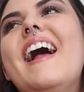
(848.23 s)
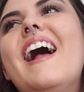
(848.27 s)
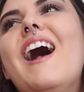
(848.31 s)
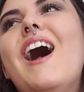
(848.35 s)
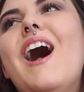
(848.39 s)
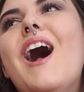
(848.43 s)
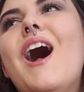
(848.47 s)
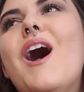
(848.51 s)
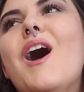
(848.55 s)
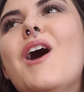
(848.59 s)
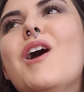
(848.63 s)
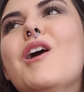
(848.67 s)

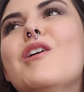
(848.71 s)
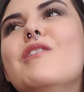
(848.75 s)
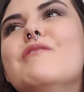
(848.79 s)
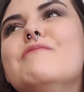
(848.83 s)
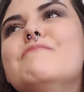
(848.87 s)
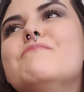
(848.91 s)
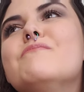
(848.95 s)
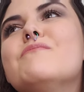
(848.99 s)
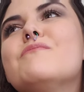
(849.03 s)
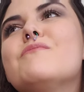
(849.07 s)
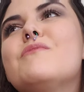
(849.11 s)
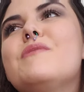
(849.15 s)

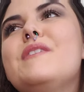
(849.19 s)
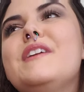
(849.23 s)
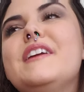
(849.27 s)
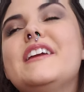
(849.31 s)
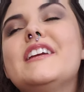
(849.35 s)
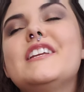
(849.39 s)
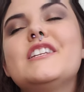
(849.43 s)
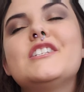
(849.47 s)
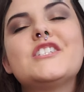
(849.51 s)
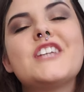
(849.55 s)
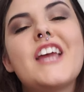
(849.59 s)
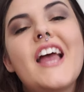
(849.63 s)
We
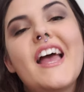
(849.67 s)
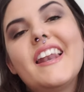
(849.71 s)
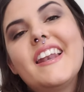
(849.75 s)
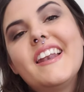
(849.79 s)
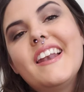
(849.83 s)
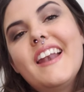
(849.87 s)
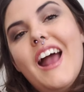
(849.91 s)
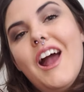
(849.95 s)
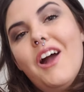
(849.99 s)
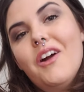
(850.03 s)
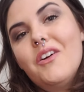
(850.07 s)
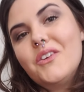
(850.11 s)
can chat
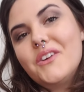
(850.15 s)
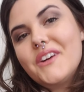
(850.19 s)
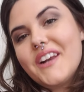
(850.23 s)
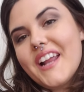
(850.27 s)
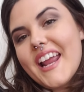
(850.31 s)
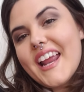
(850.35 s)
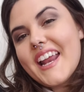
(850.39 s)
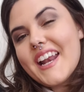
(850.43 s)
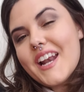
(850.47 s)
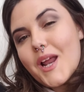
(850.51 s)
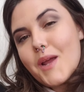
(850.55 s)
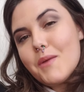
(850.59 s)
it out,
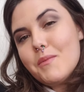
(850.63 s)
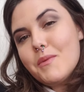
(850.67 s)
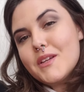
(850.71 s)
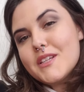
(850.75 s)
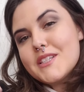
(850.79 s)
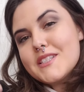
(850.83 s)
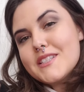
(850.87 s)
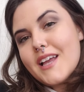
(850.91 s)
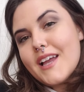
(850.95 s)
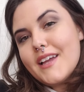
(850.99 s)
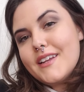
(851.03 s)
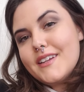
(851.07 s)
and I'm
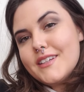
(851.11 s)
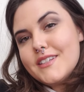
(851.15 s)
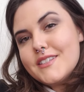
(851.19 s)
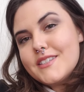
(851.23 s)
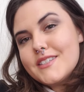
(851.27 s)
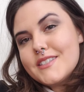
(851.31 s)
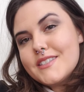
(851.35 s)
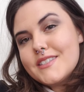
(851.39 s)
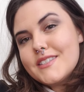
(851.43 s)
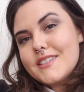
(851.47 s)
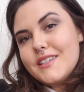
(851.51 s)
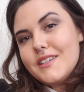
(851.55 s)
excited
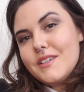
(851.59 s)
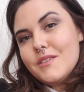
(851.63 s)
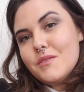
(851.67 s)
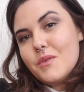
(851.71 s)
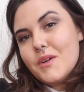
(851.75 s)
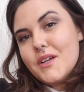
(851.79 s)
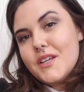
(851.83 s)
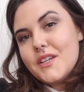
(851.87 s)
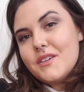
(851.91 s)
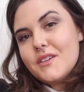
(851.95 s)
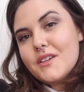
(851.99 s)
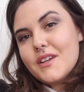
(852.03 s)
to see
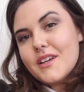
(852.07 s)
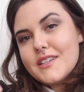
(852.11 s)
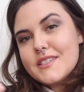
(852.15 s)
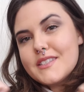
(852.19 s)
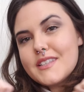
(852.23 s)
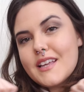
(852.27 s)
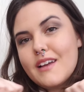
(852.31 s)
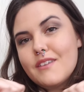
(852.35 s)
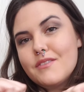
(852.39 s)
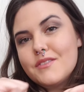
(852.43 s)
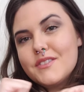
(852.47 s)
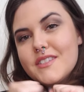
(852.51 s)
what you guys
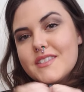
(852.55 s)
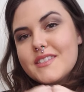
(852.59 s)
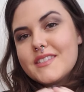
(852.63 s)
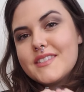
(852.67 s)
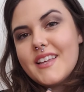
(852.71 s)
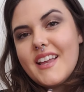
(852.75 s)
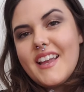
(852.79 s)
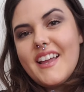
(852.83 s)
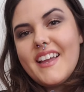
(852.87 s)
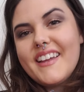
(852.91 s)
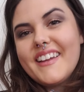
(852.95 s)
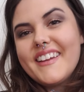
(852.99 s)
have to
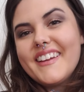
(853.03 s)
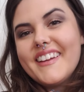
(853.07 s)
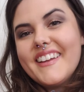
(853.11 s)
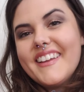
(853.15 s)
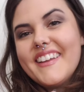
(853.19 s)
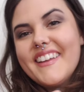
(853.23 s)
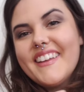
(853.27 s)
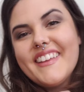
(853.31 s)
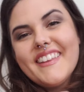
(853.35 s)
say.